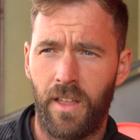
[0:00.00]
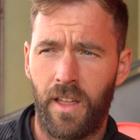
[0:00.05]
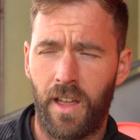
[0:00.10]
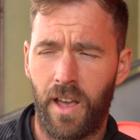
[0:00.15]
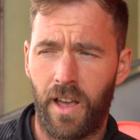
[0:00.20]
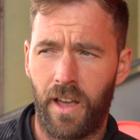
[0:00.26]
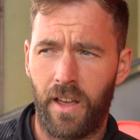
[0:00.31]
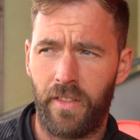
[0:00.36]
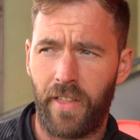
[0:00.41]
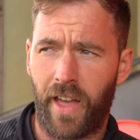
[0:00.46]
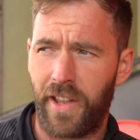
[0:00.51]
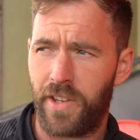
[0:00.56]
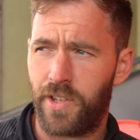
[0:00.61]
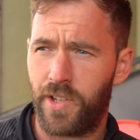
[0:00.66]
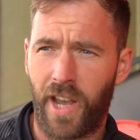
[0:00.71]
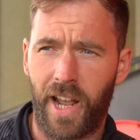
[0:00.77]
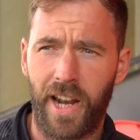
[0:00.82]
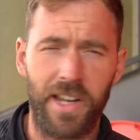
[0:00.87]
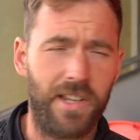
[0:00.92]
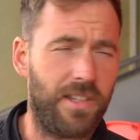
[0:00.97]
that
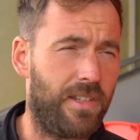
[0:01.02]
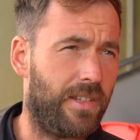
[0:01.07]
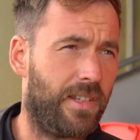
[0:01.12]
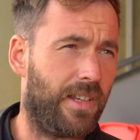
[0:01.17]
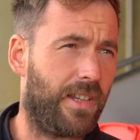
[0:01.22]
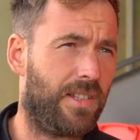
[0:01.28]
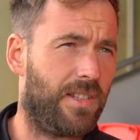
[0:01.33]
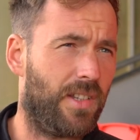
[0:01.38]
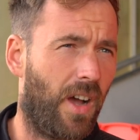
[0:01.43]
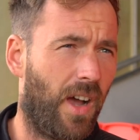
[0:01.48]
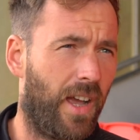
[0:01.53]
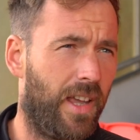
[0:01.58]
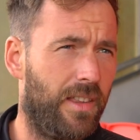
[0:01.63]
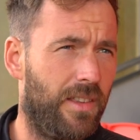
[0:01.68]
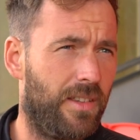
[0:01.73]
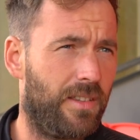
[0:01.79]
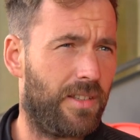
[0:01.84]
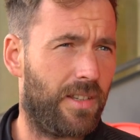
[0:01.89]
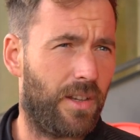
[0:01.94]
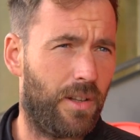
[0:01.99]
challenge is
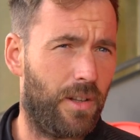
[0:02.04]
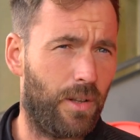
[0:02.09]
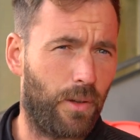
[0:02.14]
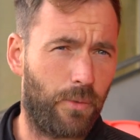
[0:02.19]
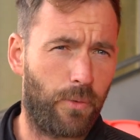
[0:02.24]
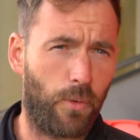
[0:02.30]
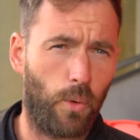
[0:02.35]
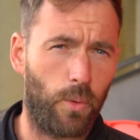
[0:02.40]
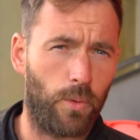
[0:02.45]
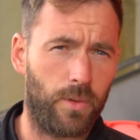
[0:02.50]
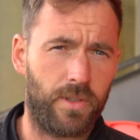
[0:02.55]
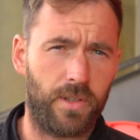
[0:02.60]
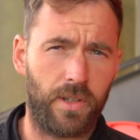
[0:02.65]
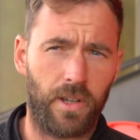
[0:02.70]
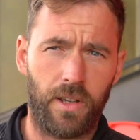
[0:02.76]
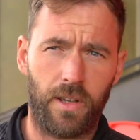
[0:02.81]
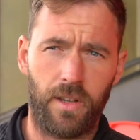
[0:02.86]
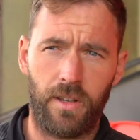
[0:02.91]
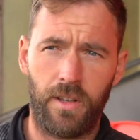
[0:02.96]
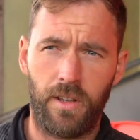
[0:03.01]
exciting, so I look forward
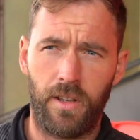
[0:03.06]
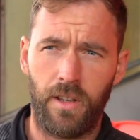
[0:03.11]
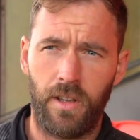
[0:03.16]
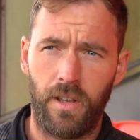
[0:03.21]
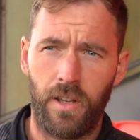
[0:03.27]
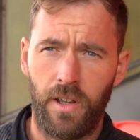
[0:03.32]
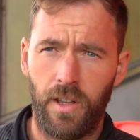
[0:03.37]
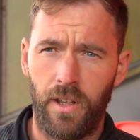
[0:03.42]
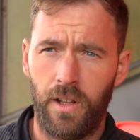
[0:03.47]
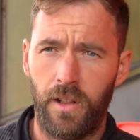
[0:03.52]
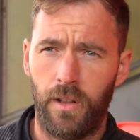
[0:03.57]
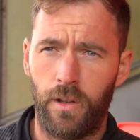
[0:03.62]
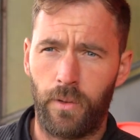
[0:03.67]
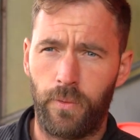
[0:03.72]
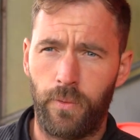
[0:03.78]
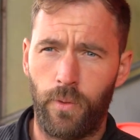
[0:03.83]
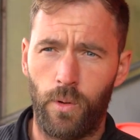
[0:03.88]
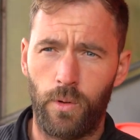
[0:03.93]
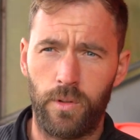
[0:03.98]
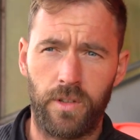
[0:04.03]
to the
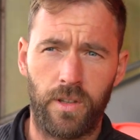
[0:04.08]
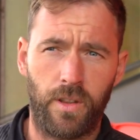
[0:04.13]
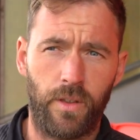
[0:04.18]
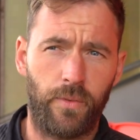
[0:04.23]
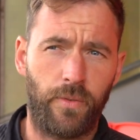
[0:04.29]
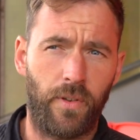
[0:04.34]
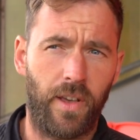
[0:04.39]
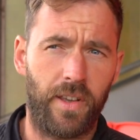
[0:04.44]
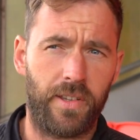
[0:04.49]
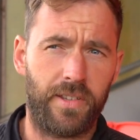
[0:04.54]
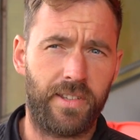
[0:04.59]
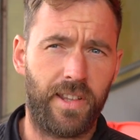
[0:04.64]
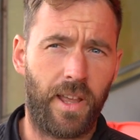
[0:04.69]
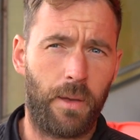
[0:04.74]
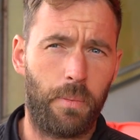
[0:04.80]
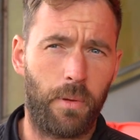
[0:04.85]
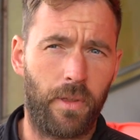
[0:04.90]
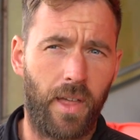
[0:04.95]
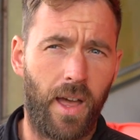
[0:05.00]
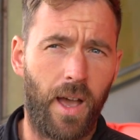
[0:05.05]
first
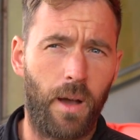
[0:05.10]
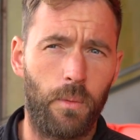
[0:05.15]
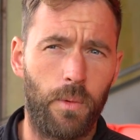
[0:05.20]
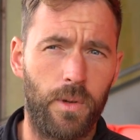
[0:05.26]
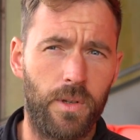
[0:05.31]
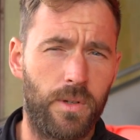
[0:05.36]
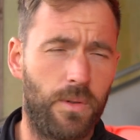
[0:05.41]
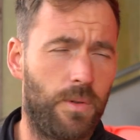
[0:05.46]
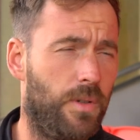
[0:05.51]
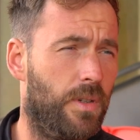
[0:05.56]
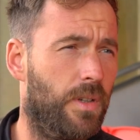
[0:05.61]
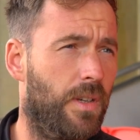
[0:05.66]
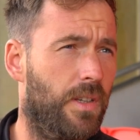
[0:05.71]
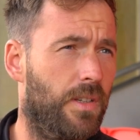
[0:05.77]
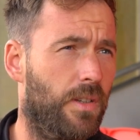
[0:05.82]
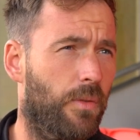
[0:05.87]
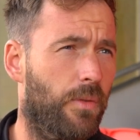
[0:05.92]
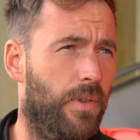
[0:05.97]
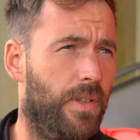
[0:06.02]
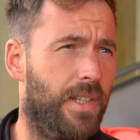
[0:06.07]
step of that, which
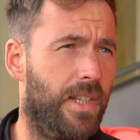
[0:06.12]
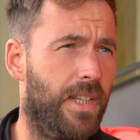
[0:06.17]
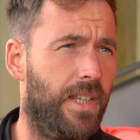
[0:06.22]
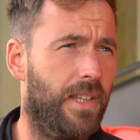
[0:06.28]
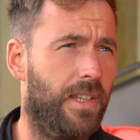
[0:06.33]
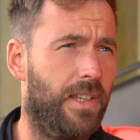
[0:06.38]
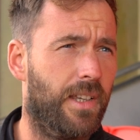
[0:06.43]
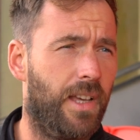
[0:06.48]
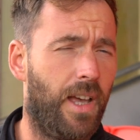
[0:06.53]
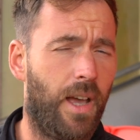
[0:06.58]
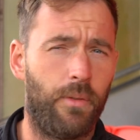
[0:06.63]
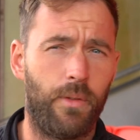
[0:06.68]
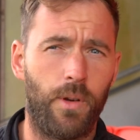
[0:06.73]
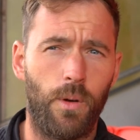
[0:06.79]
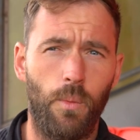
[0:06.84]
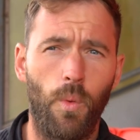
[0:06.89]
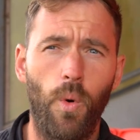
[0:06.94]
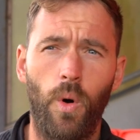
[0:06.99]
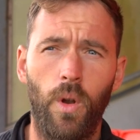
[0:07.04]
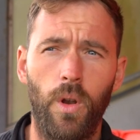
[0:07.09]
is obviously Havant
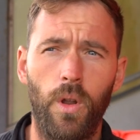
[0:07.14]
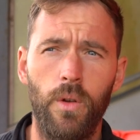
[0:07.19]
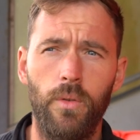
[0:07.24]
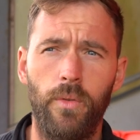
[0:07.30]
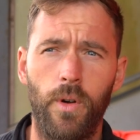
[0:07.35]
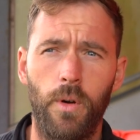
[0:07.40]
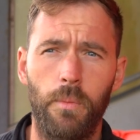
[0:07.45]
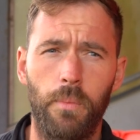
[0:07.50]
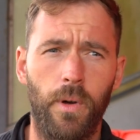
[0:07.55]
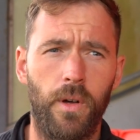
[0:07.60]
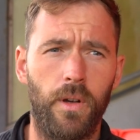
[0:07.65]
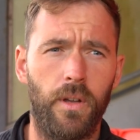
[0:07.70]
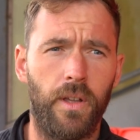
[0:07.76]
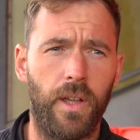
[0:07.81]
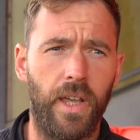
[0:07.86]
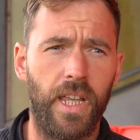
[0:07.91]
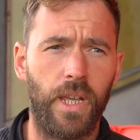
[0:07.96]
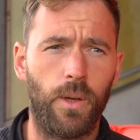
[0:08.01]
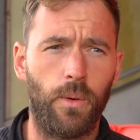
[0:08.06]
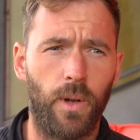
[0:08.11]
at Waterlooville. But
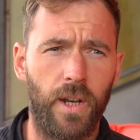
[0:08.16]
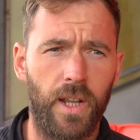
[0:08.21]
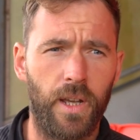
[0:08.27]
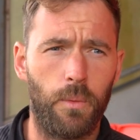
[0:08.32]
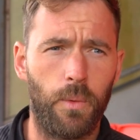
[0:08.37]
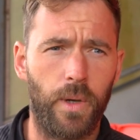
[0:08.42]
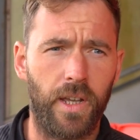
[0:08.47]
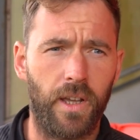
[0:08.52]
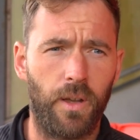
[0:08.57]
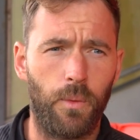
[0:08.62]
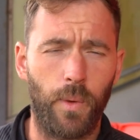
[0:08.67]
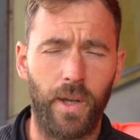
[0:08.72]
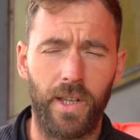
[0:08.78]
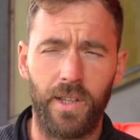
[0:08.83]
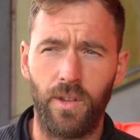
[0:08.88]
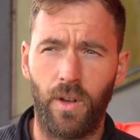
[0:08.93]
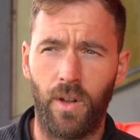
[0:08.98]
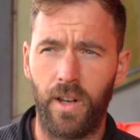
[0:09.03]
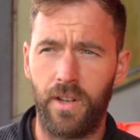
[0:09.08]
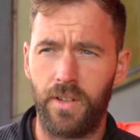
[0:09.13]
equally, we
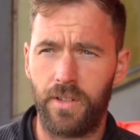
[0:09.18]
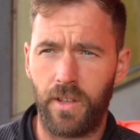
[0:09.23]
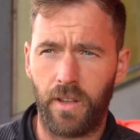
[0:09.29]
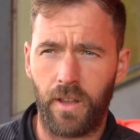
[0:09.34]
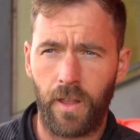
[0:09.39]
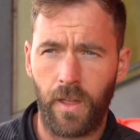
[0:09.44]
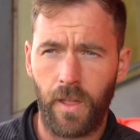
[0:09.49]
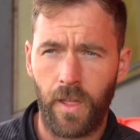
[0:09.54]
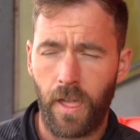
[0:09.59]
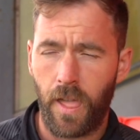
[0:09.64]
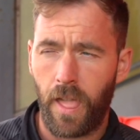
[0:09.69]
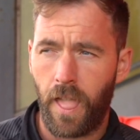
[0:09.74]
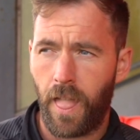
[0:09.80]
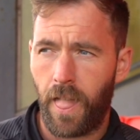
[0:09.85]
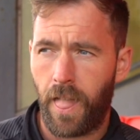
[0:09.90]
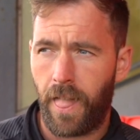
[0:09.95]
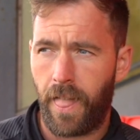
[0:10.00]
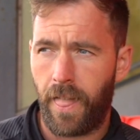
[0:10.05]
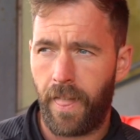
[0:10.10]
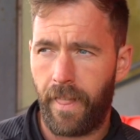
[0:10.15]
acknowledge that
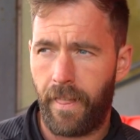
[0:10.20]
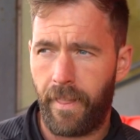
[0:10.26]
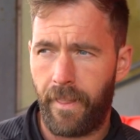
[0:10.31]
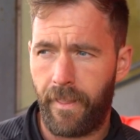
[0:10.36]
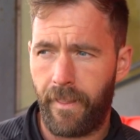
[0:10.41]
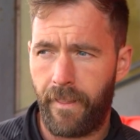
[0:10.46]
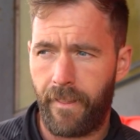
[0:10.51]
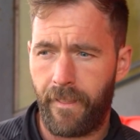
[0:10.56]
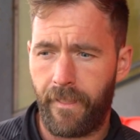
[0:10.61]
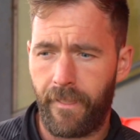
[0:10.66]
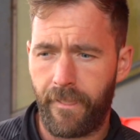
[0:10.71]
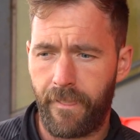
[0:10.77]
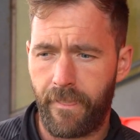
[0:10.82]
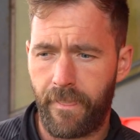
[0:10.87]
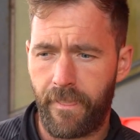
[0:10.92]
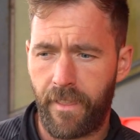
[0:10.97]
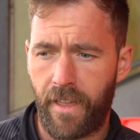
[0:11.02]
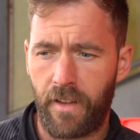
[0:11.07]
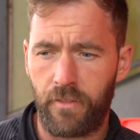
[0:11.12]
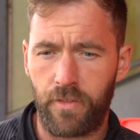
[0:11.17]

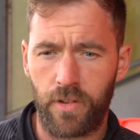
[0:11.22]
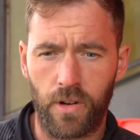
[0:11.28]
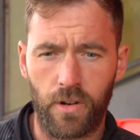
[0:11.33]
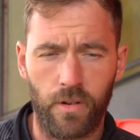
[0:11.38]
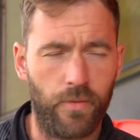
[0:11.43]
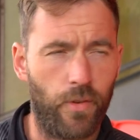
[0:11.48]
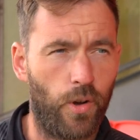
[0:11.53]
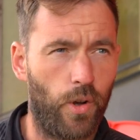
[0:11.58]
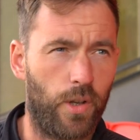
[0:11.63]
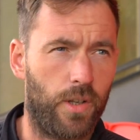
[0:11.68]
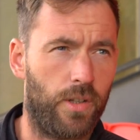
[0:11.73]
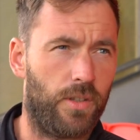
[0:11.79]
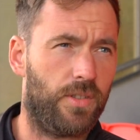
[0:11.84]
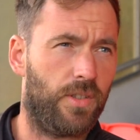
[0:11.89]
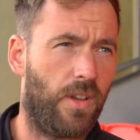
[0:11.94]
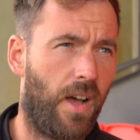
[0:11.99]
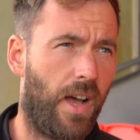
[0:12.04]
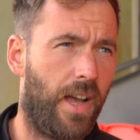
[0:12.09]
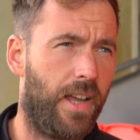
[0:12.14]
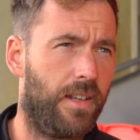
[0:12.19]
Havant are a very good
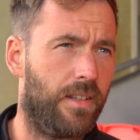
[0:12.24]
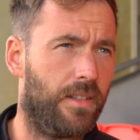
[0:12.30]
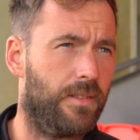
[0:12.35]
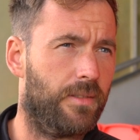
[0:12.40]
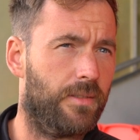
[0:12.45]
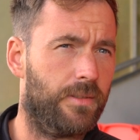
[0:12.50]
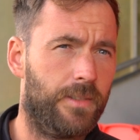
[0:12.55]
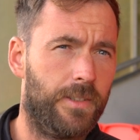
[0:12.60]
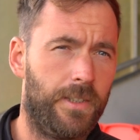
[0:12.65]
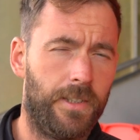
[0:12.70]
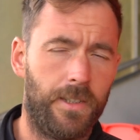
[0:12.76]
side, and